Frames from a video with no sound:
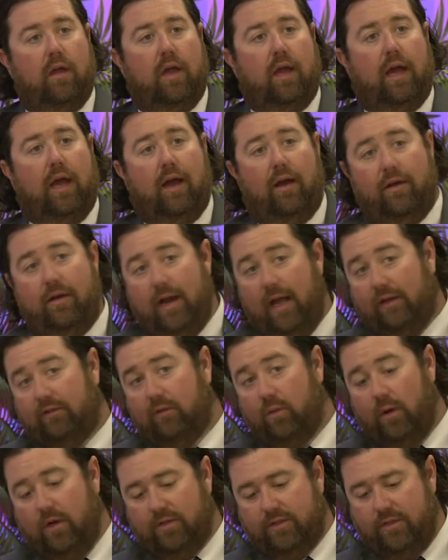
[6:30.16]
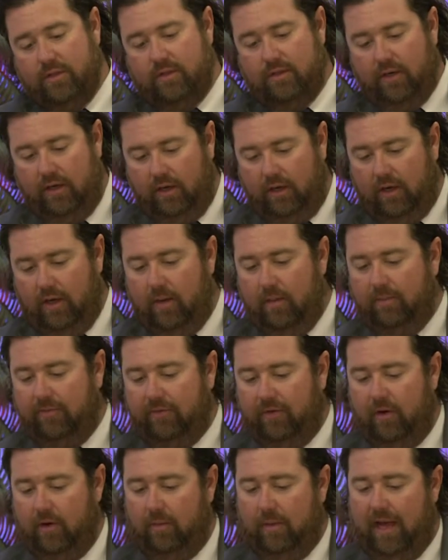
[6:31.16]
Our next question is going to come
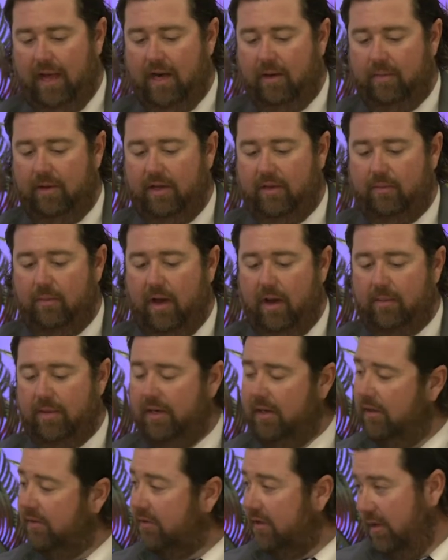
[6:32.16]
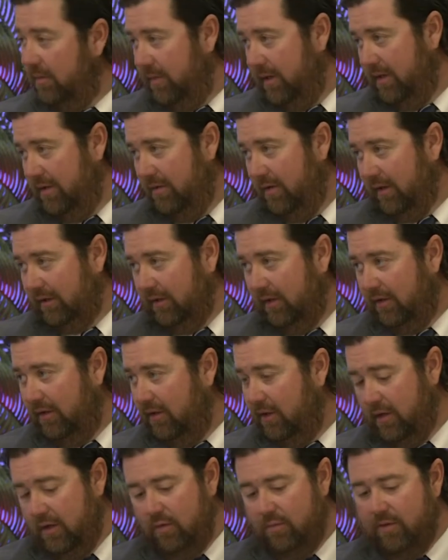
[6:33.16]
from Annabeth Bobbitt, and it's going to be directed
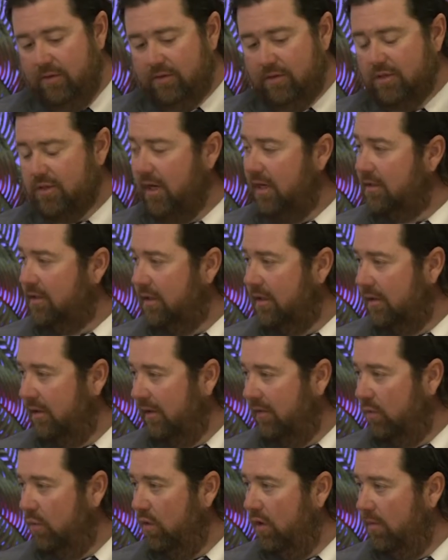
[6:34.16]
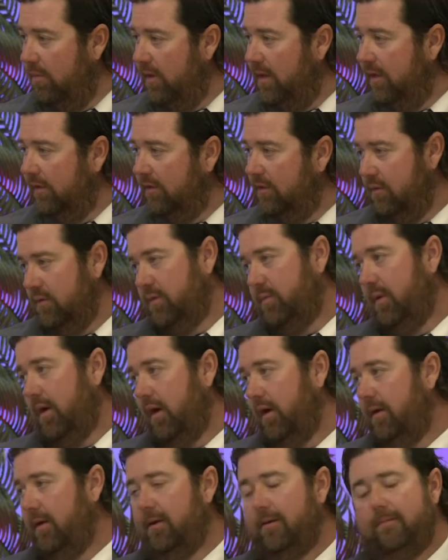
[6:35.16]
to you, Mr. Tracy. You'll have 1 minute to
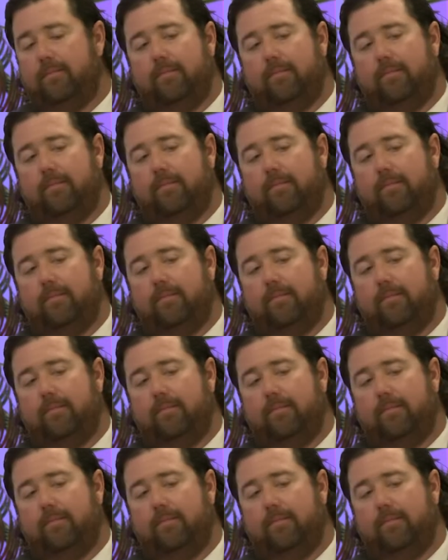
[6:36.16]
respond.